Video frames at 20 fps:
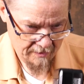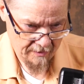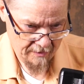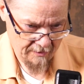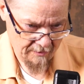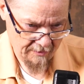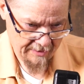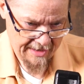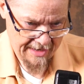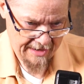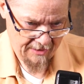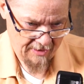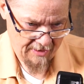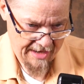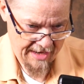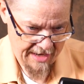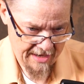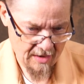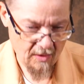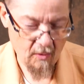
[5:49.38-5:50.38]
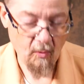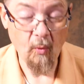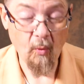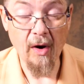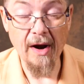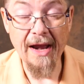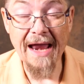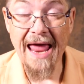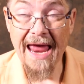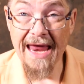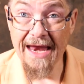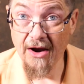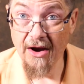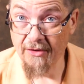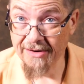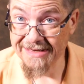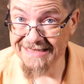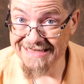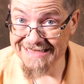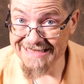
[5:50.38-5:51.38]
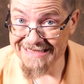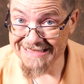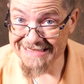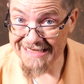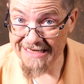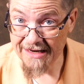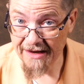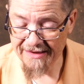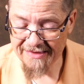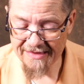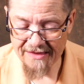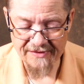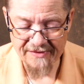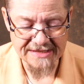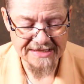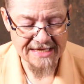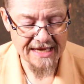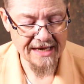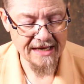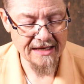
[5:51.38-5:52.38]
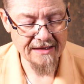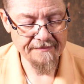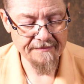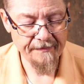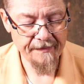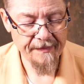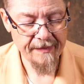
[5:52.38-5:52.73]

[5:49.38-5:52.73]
you are now at 1/869th of a second.